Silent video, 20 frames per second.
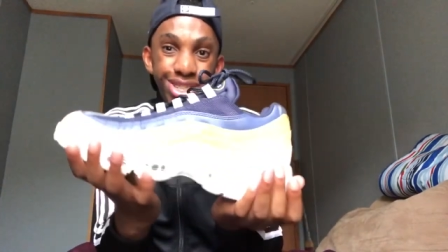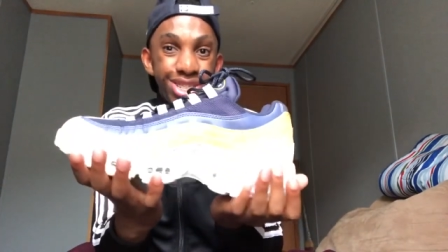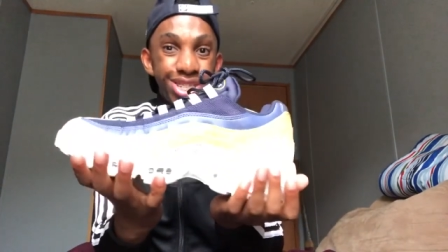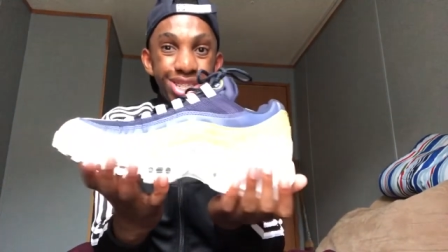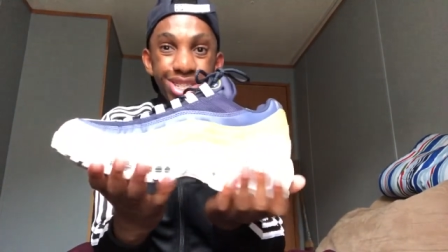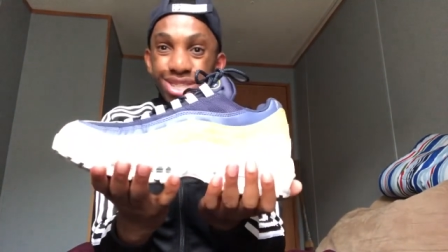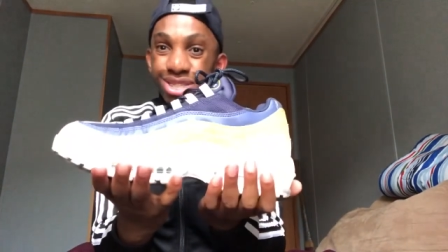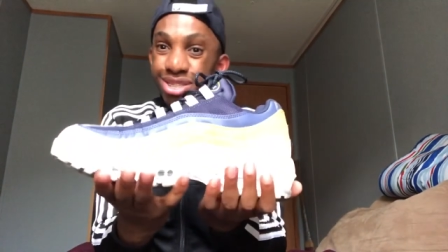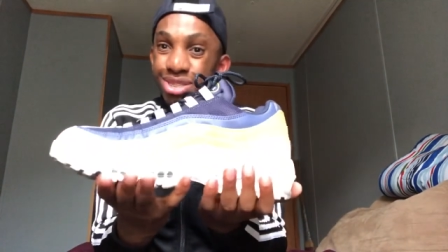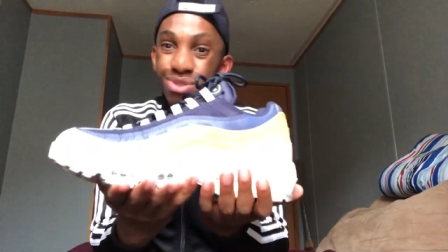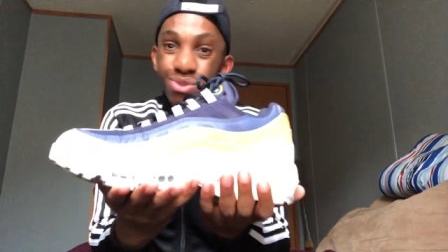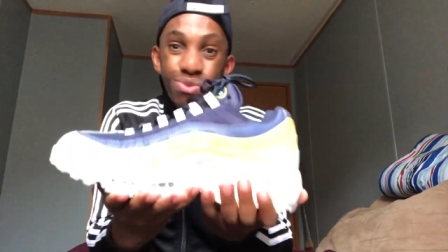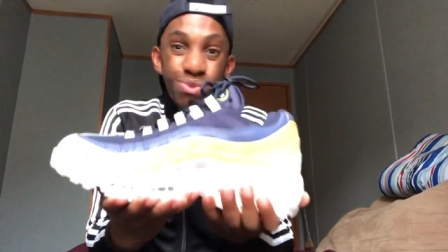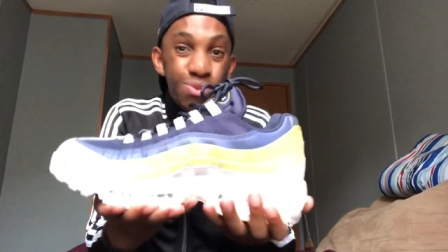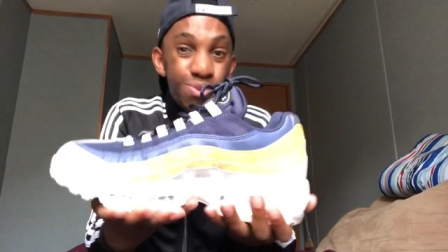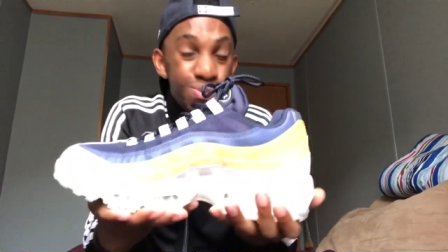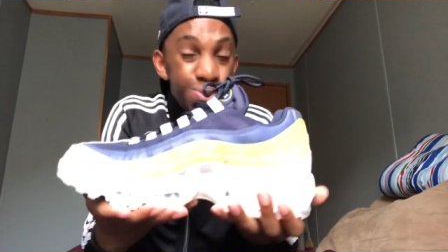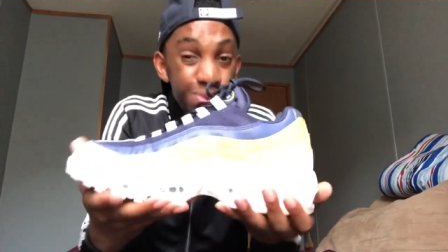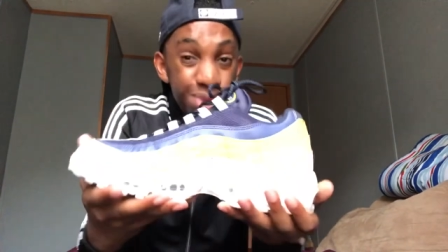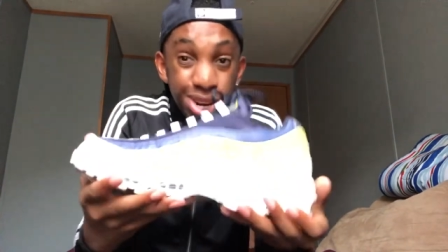just to
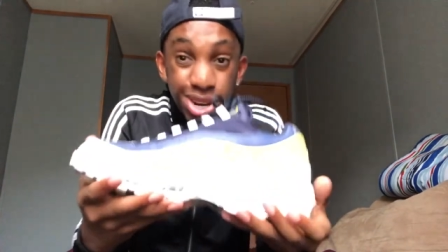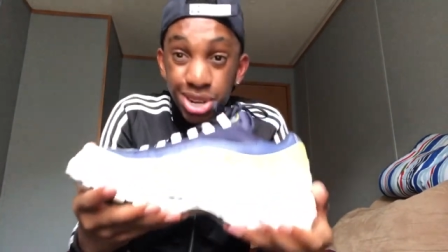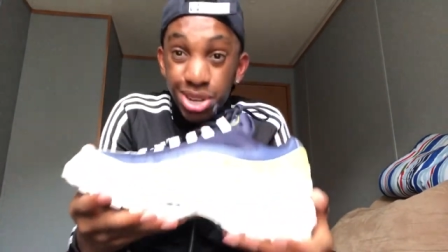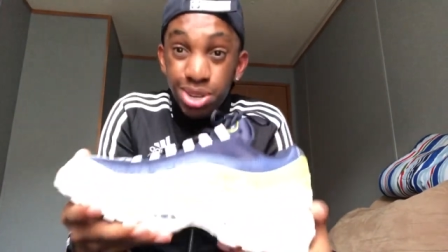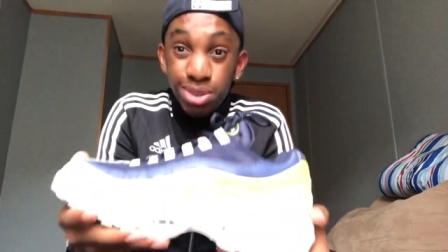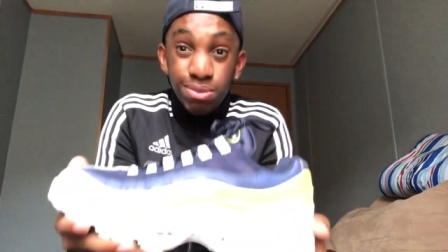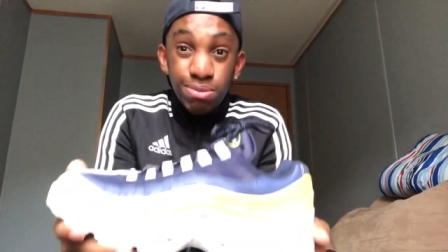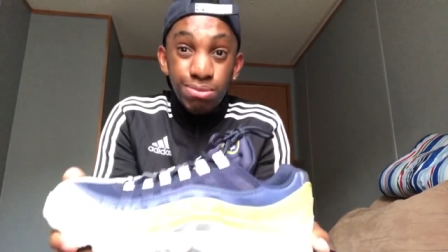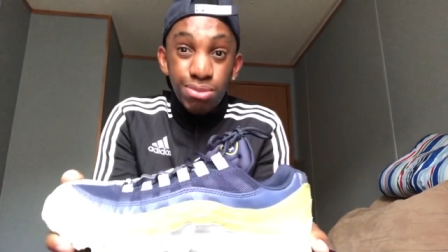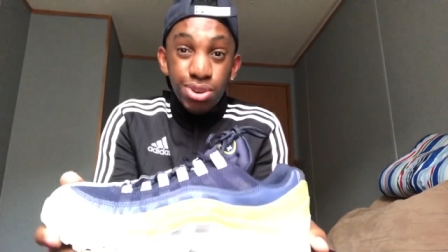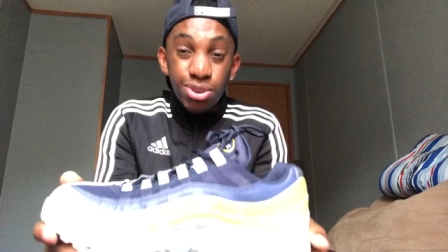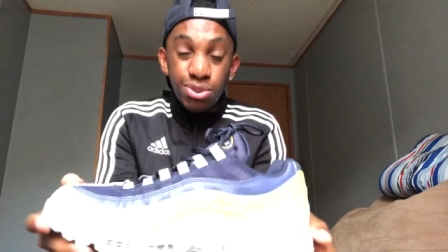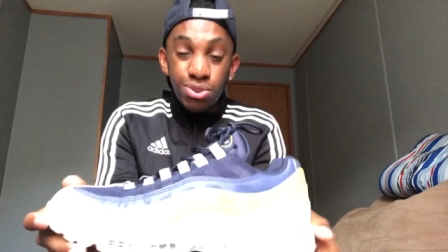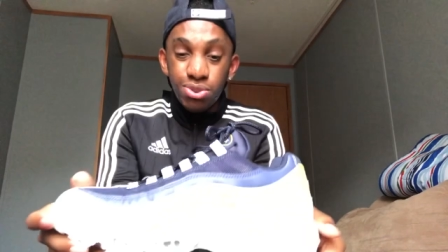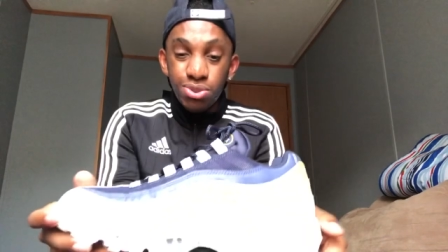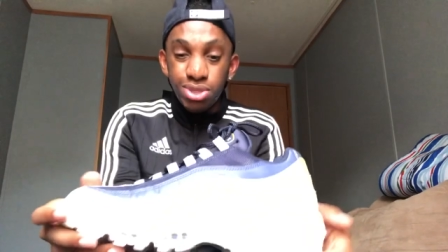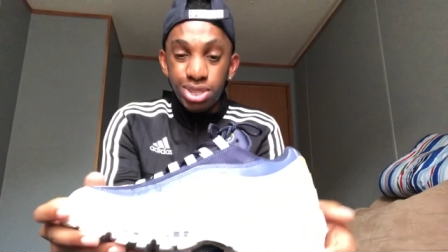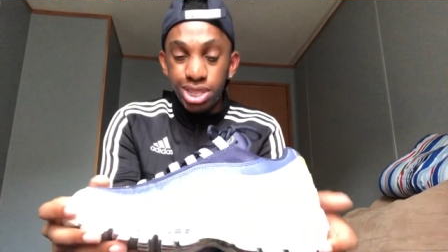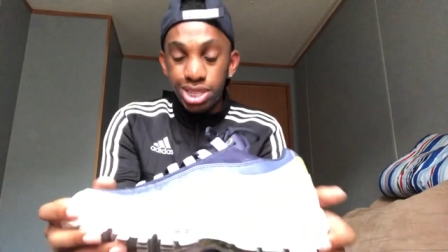wear them, bro.